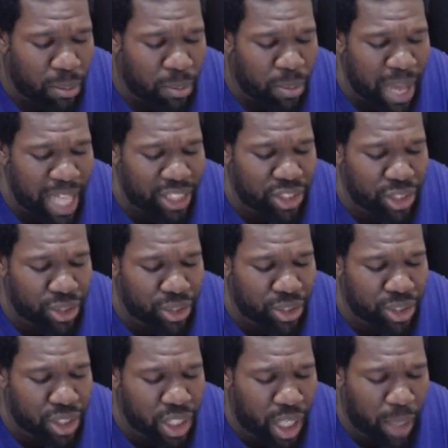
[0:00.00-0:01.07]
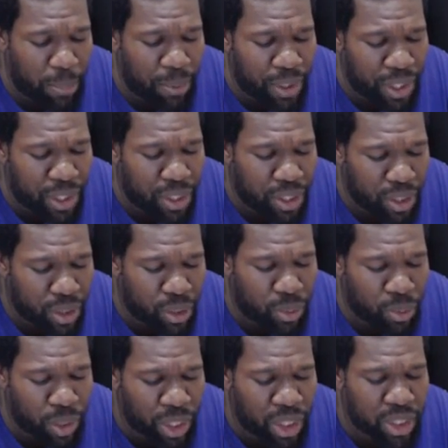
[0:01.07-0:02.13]
Bashanos company, who
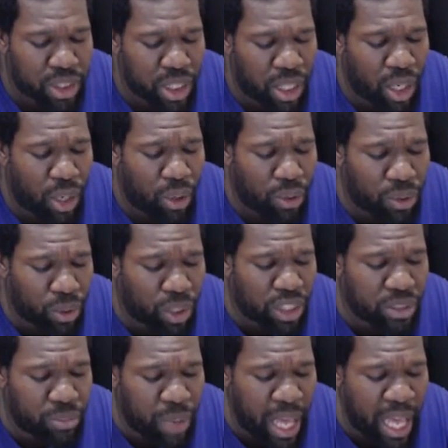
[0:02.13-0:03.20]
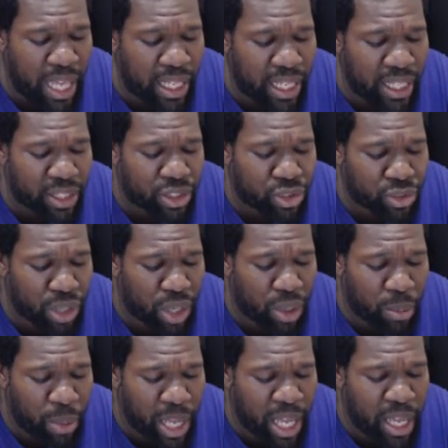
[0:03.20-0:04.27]
was on horseback and a
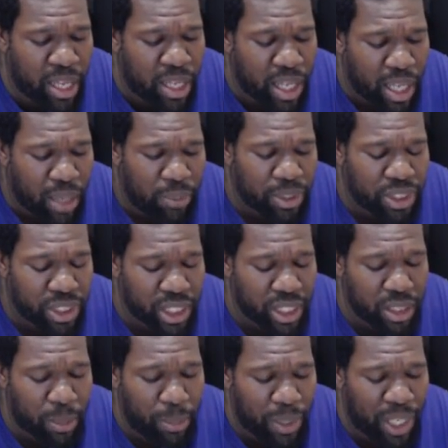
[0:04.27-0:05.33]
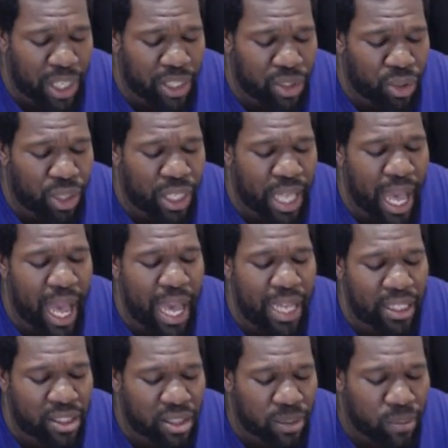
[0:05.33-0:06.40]
strong man, was still upon
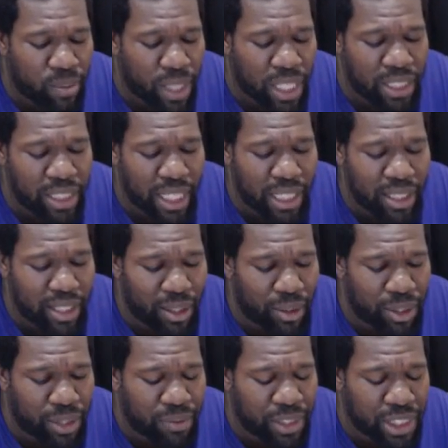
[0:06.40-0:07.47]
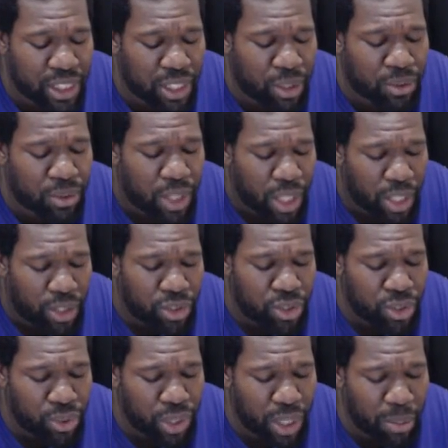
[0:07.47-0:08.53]
Gorgias, and taking hold of his coat,
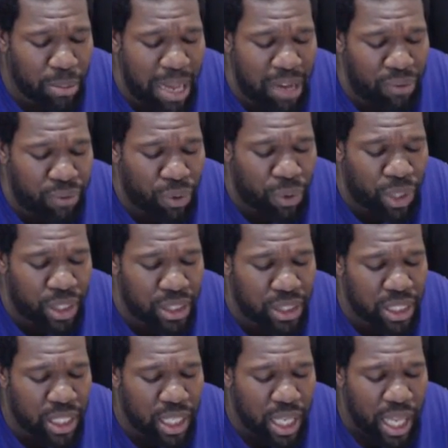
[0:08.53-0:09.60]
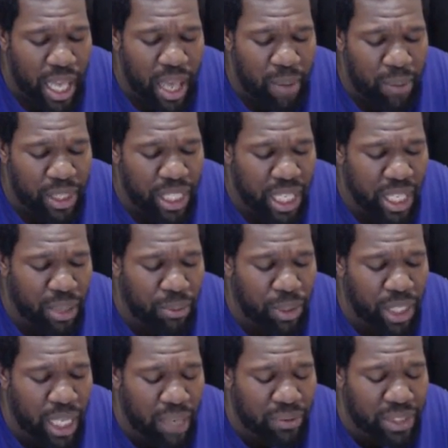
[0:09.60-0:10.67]
drew him by force. And when he
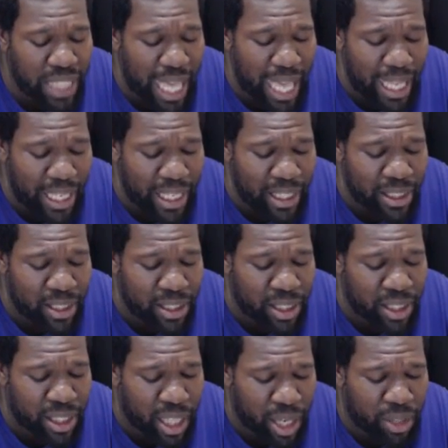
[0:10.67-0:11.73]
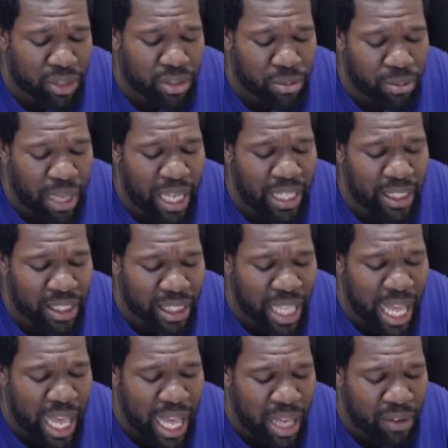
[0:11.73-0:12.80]
would have taken the cursed man
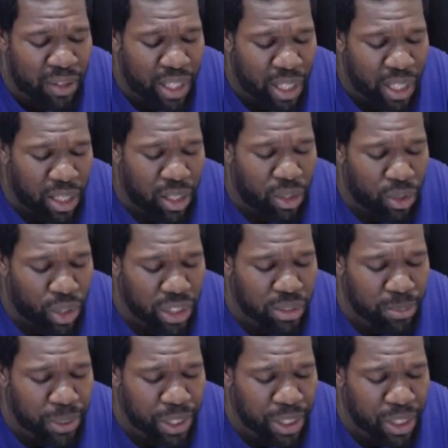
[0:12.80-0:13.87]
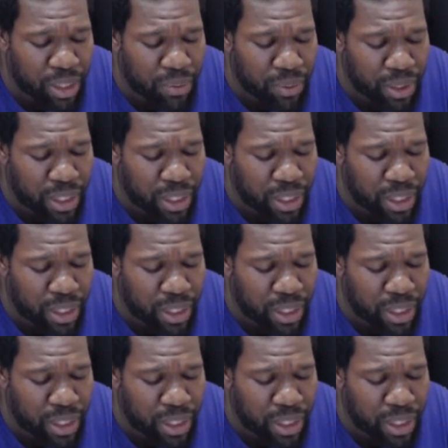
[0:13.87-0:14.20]
alive, a horseman of